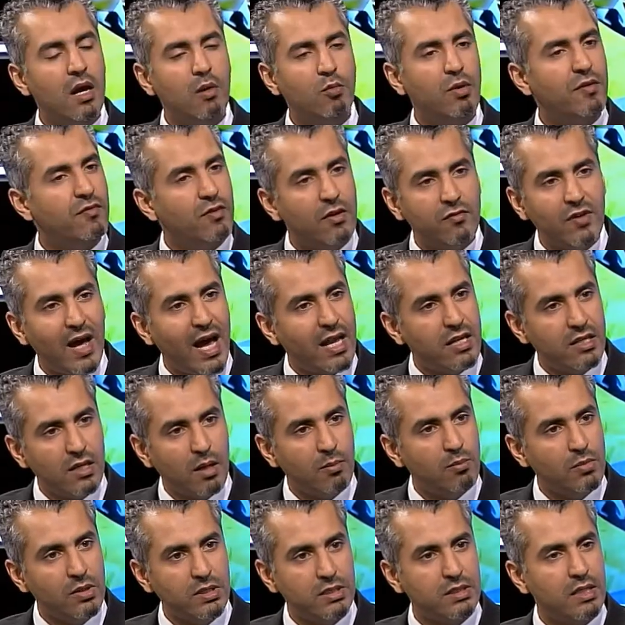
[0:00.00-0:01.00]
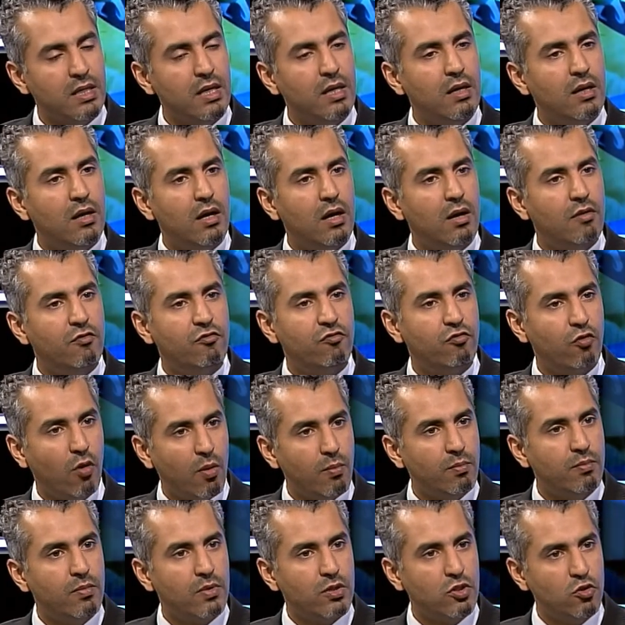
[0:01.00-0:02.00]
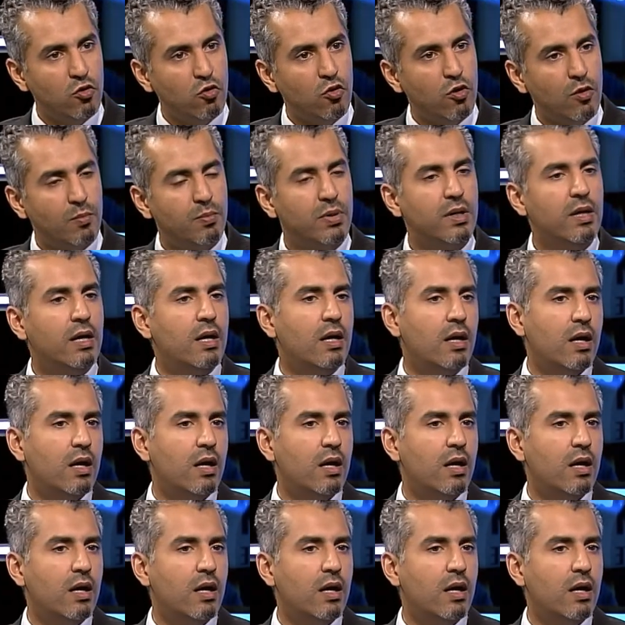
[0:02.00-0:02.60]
And we've never had numbers from Europe